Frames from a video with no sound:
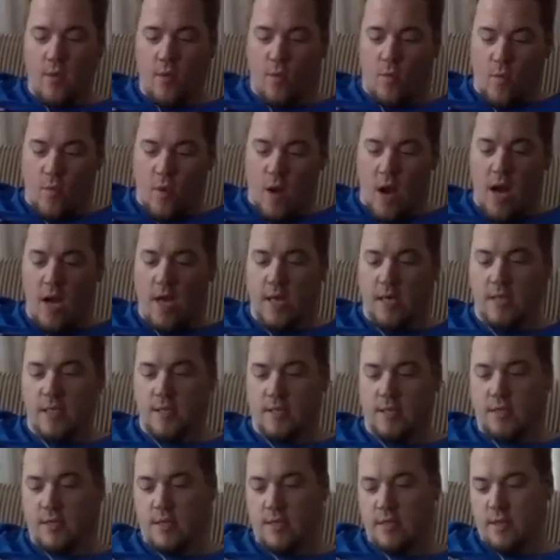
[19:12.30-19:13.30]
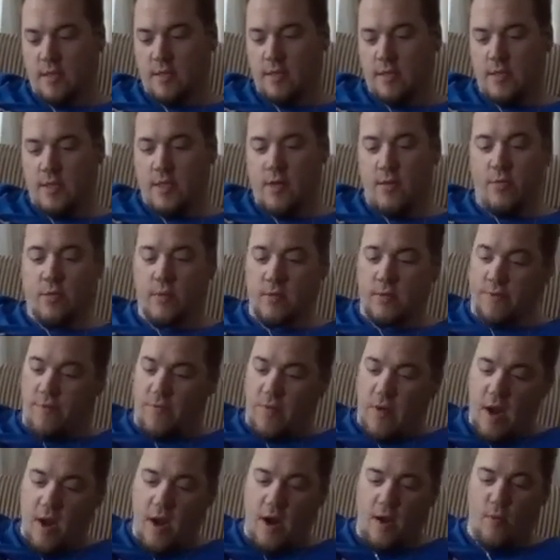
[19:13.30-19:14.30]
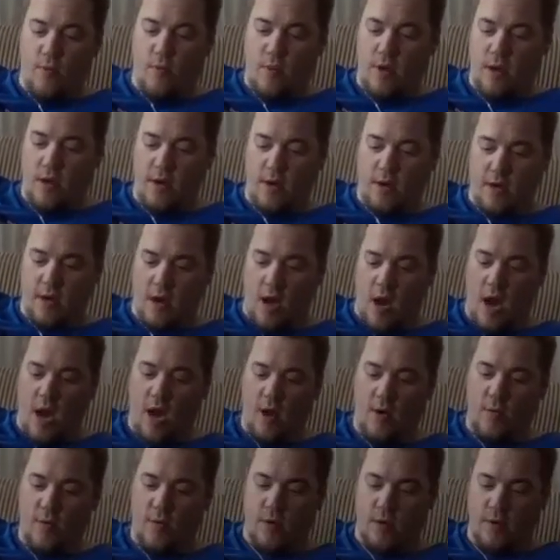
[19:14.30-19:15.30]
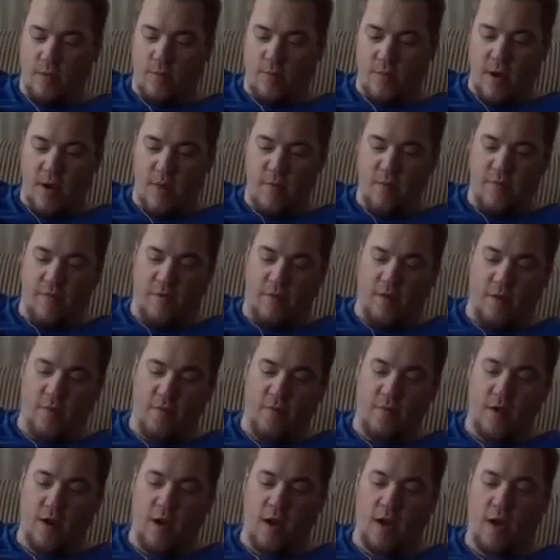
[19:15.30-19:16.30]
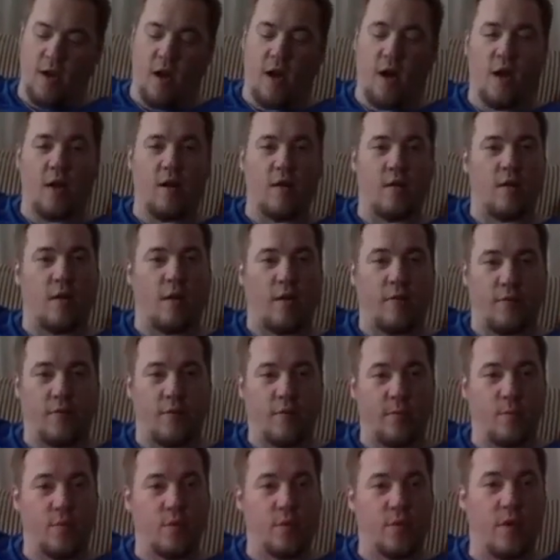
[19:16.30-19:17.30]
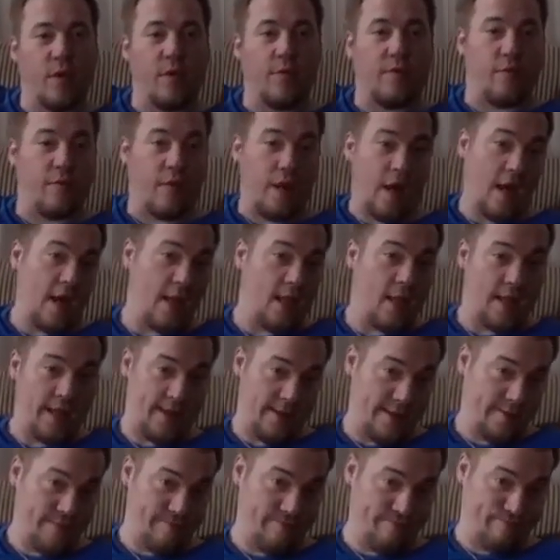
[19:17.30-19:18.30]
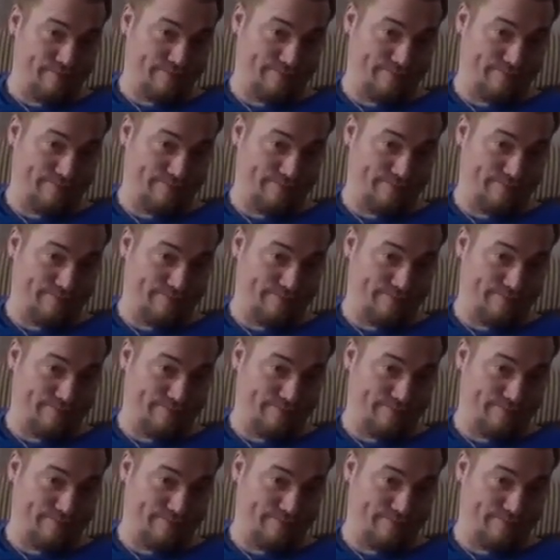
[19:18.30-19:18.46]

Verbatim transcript: It was. It was very weird and awkward. made me feel very uncomfortable and violated.